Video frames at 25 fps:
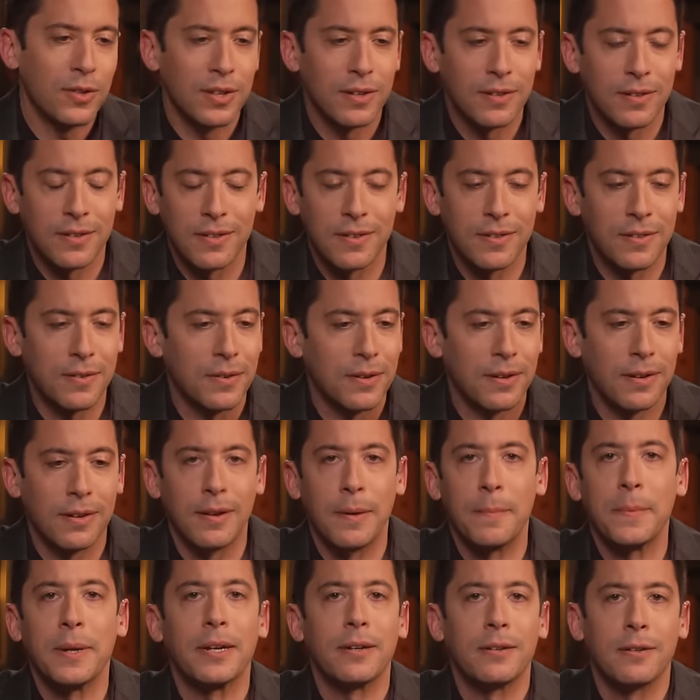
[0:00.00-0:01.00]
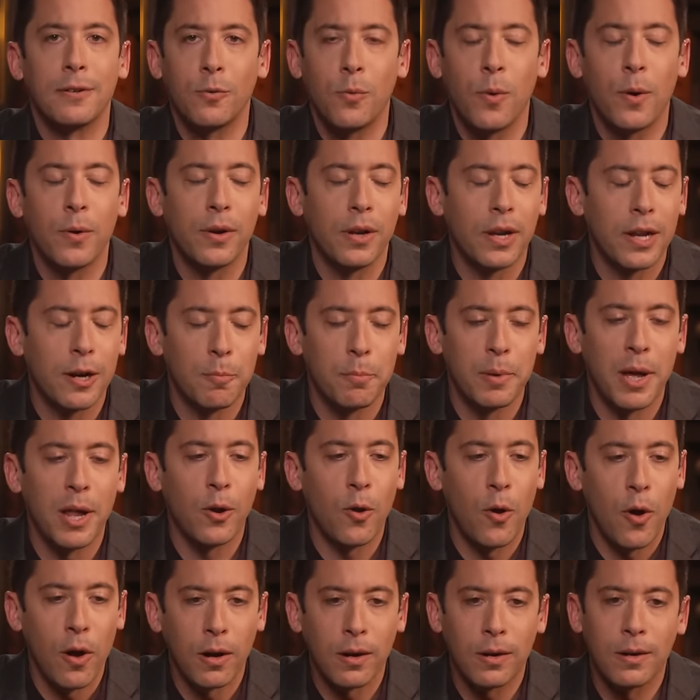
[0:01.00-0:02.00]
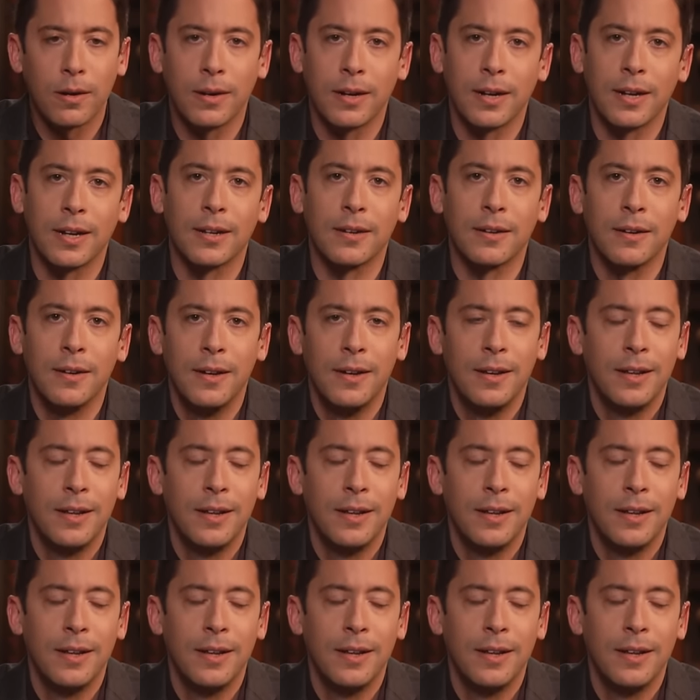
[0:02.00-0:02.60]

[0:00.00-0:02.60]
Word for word: There's, I mean, to quote Hilaire Belloc, uh,